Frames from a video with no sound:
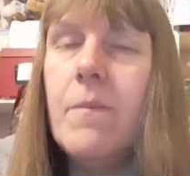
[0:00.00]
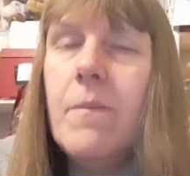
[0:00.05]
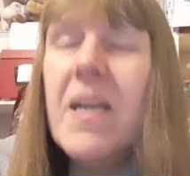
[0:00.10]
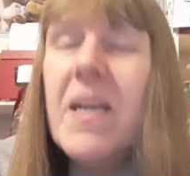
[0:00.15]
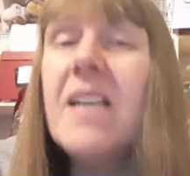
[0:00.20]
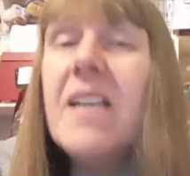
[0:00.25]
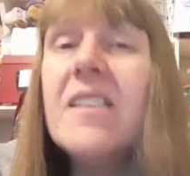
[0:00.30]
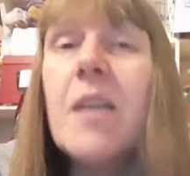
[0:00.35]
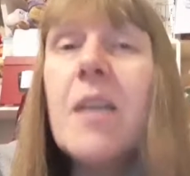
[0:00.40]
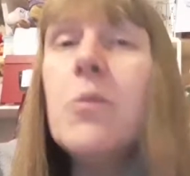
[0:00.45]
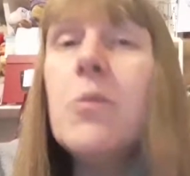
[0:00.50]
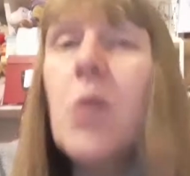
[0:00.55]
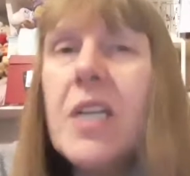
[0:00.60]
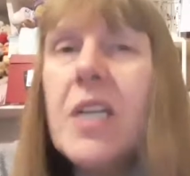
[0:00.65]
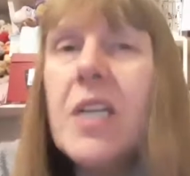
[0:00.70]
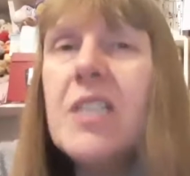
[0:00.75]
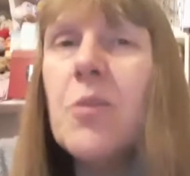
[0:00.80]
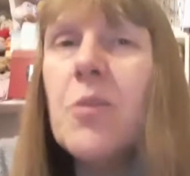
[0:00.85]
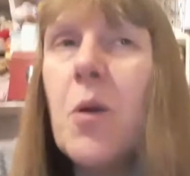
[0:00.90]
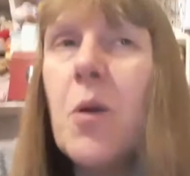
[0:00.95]
because I'm
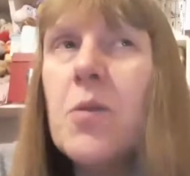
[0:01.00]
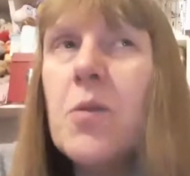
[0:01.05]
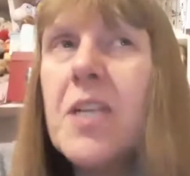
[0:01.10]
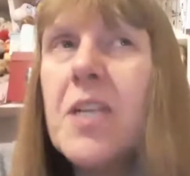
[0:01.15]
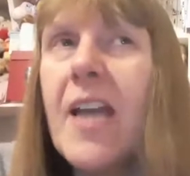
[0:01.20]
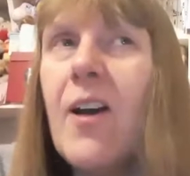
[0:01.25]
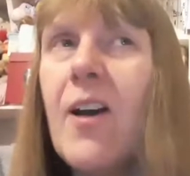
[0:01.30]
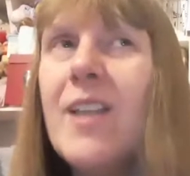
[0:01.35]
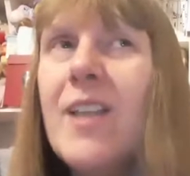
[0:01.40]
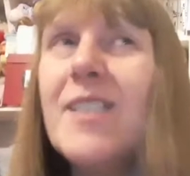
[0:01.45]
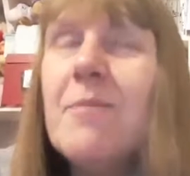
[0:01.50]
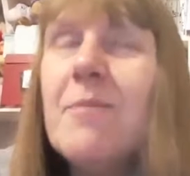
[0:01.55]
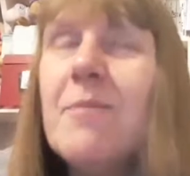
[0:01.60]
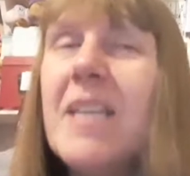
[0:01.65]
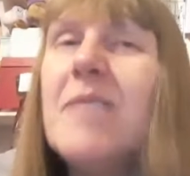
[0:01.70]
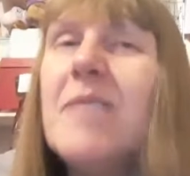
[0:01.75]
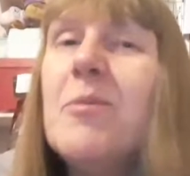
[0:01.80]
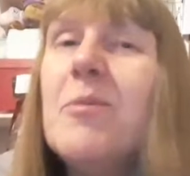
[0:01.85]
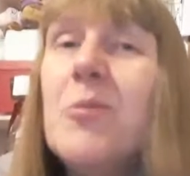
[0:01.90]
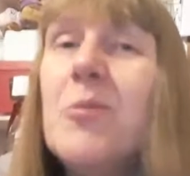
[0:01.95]
not into old guys. It
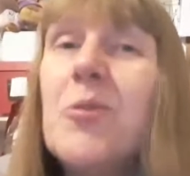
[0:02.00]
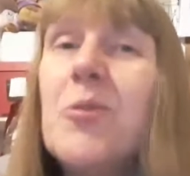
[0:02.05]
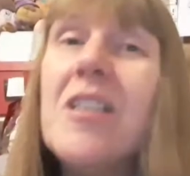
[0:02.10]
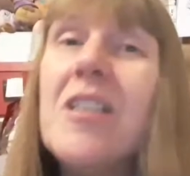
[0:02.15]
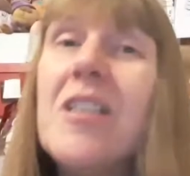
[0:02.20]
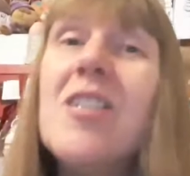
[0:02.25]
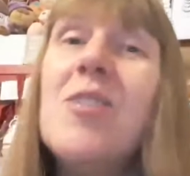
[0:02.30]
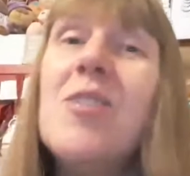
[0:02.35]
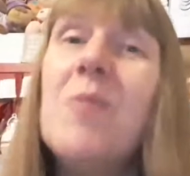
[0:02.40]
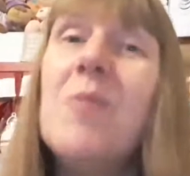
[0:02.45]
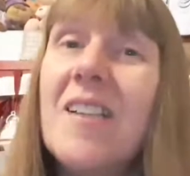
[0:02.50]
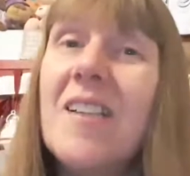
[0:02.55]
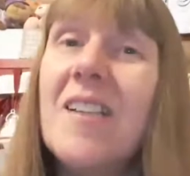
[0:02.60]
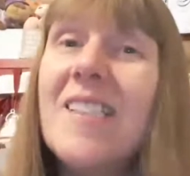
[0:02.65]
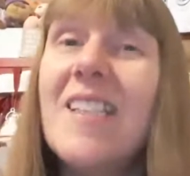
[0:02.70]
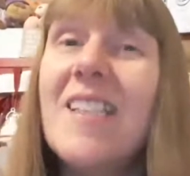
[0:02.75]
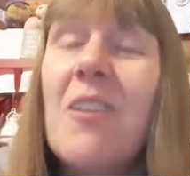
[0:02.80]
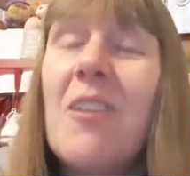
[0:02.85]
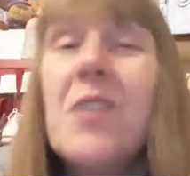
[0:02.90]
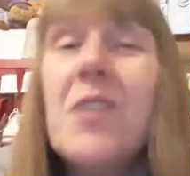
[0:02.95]
makes me more cringy when
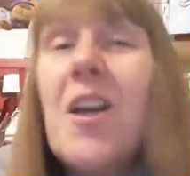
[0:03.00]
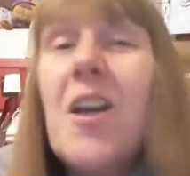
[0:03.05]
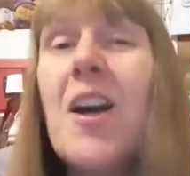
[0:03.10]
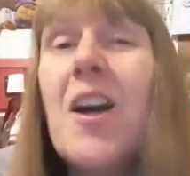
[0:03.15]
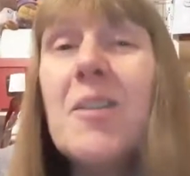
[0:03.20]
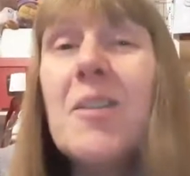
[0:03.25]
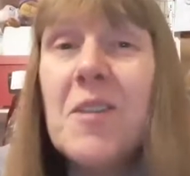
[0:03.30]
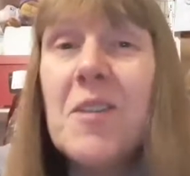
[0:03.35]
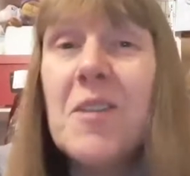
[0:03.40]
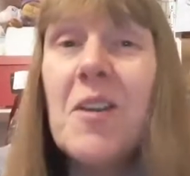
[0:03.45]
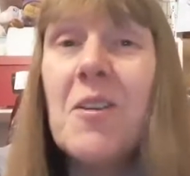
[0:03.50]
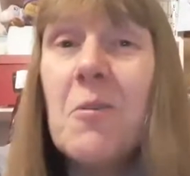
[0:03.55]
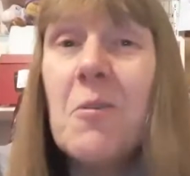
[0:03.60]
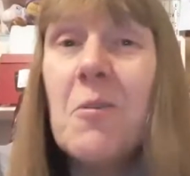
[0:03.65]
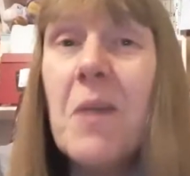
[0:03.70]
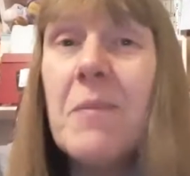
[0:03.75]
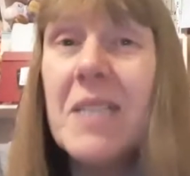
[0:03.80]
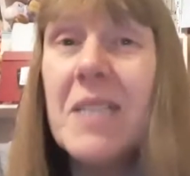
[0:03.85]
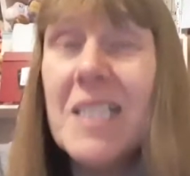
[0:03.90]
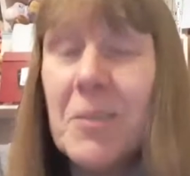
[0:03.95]
I see older guys with younger
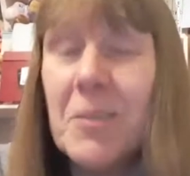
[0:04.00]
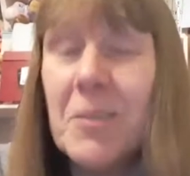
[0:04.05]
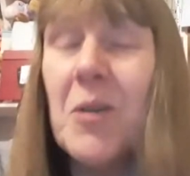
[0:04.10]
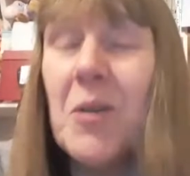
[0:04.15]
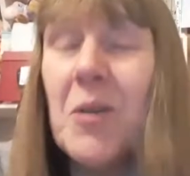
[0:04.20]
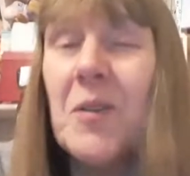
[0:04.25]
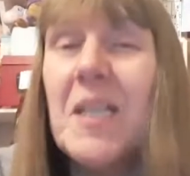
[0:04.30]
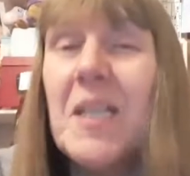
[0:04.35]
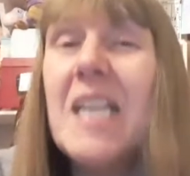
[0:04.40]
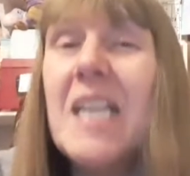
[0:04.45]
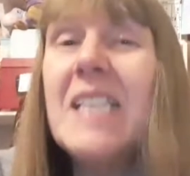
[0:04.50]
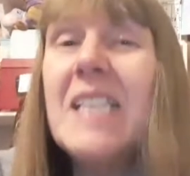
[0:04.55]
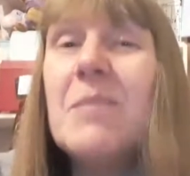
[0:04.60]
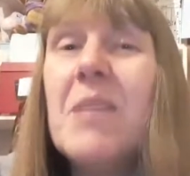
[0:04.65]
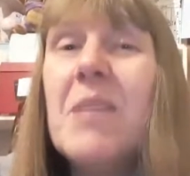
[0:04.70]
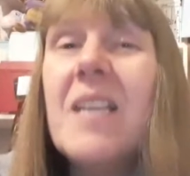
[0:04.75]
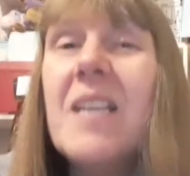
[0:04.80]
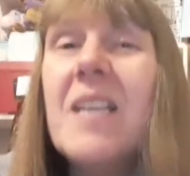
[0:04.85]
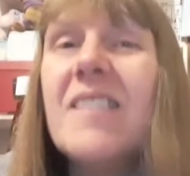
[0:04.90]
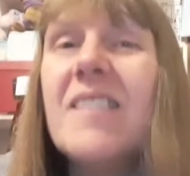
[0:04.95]
women, to be
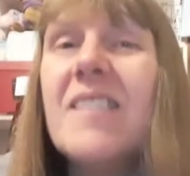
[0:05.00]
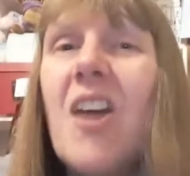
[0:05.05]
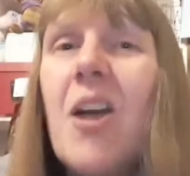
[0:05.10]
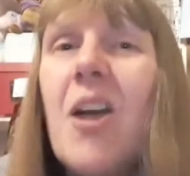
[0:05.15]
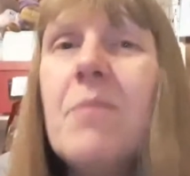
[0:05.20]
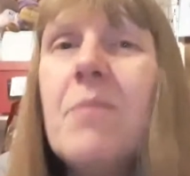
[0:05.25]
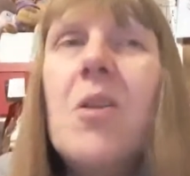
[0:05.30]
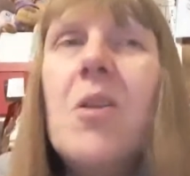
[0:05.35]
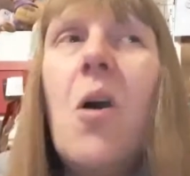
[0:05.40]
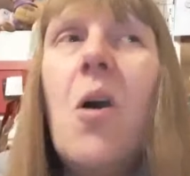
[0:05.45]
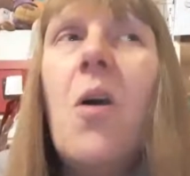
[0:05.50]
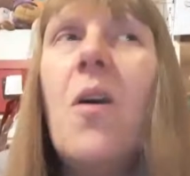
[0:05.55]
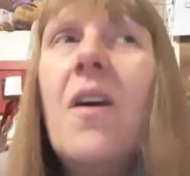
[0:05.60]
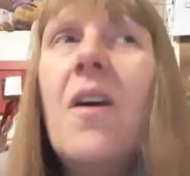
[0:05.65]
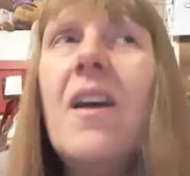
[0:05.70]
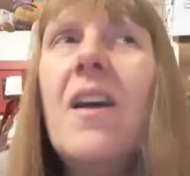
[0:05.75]
honest, because I'm not